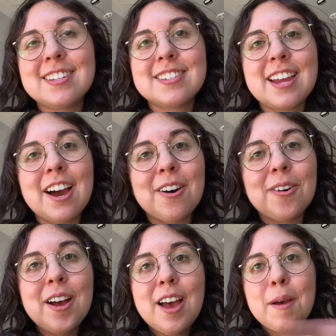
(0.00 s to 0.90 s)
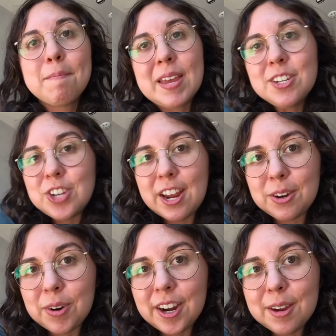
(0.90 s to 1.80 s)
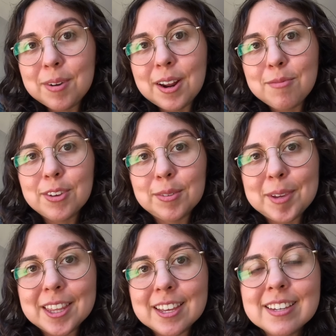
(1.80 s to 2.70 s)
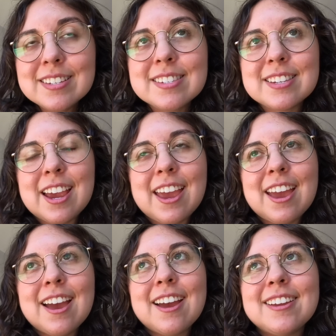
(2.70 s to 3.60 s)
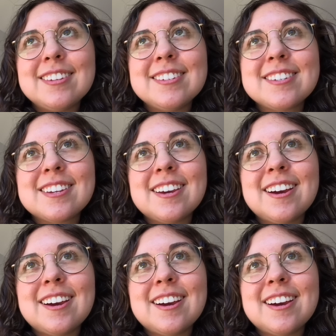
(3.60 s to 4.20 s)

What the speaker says: It's now mid-January when I'm filming this, and